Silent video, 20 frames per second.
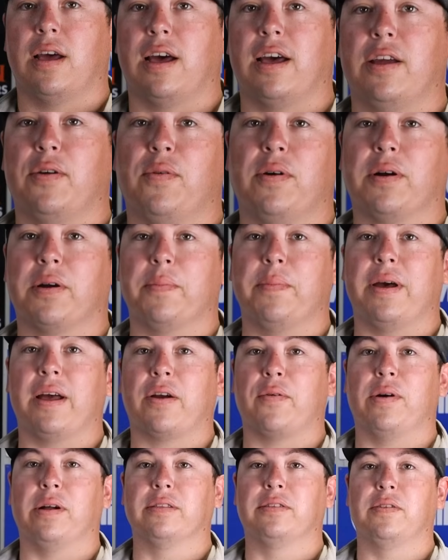Hi, welcome
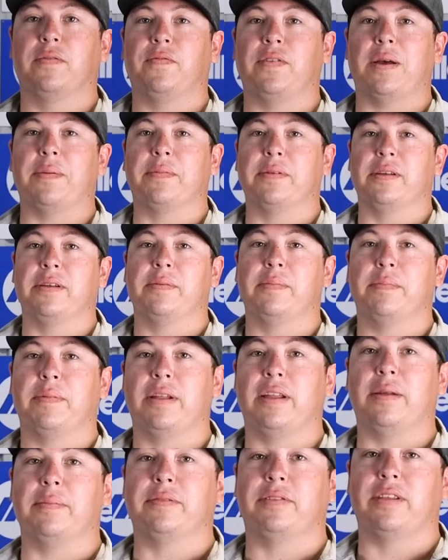back Well two family. My
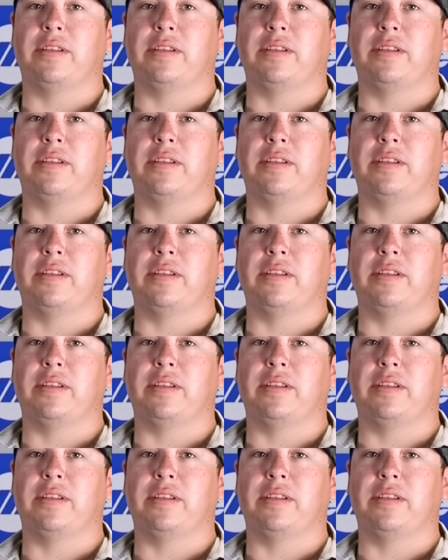name is